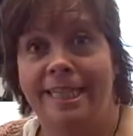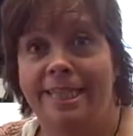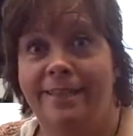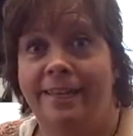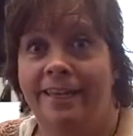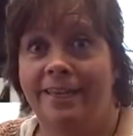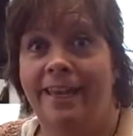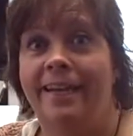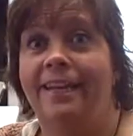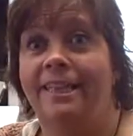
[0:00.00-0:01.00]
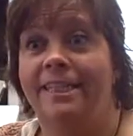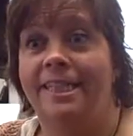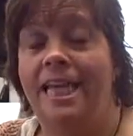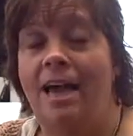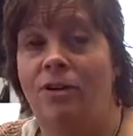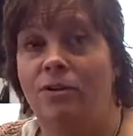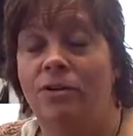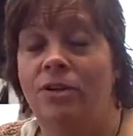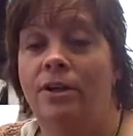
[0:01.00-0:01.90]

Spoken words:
in getting this out.